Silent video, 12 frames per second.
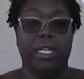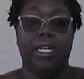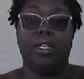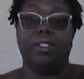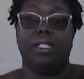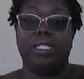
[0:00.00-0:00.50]

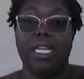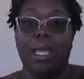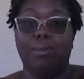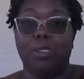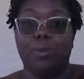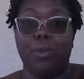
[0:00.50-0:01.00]
Here's the
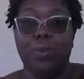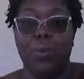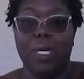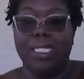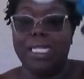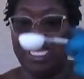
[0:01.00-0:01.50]
tablespoon,
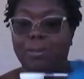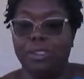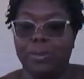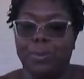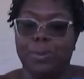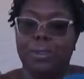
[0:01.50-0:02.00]
1
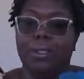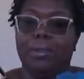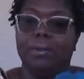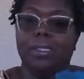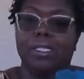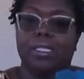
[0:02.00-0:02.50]
tablespoon.
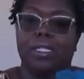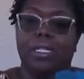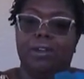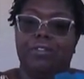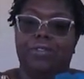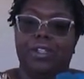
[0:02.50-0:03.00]
I'm just
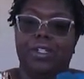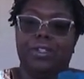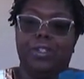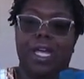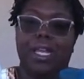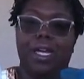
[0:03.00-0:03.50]
gonna fill
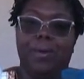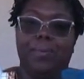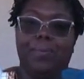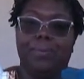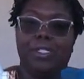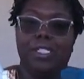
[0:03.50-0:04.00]
that up
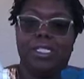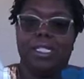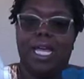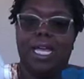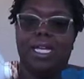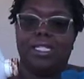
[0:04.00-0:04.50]
just
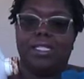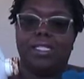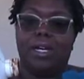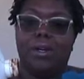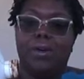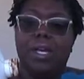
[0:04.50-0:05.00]
like
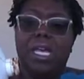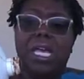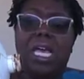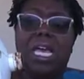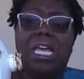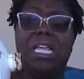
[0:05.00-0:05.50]
so.
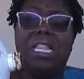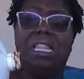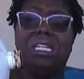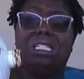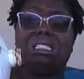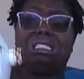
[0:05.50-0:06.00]
It
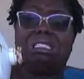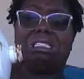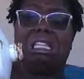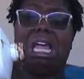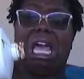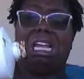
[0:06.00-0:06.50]
looks
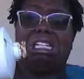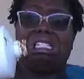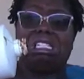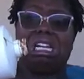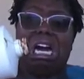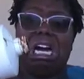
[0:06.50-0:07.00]
like
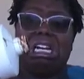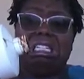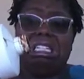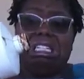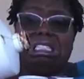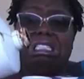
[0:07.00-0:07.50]

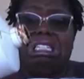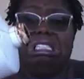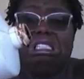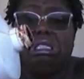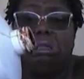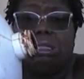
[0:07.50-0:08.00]
chocolate,
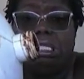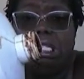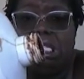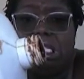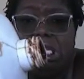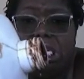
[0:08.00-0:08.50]
as you can
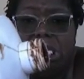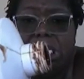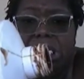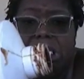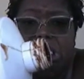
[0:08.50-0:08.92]
see.